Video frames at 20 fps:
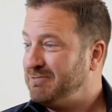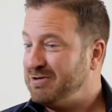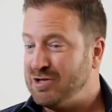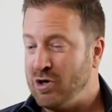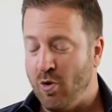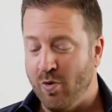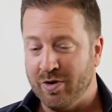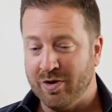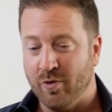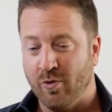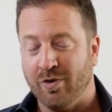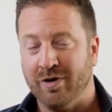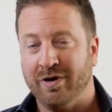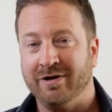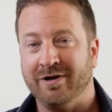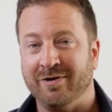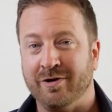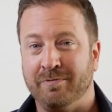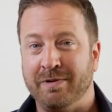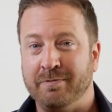going to work
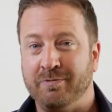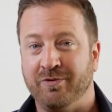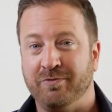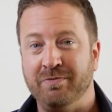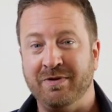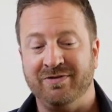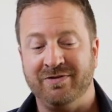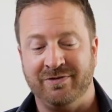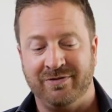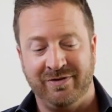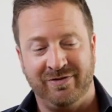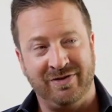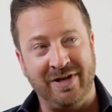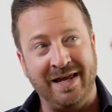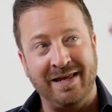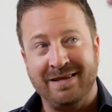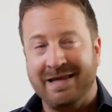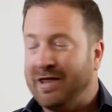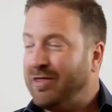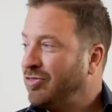in other people's businesses,
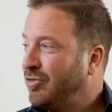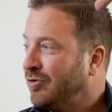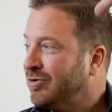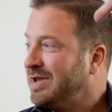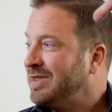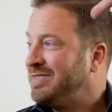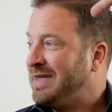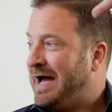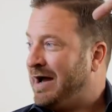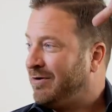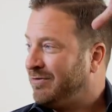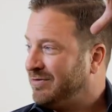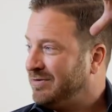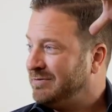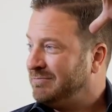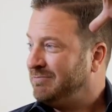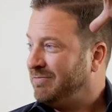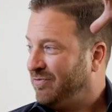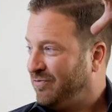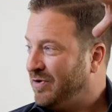taking that
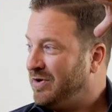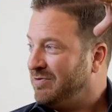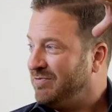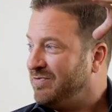30,000-foot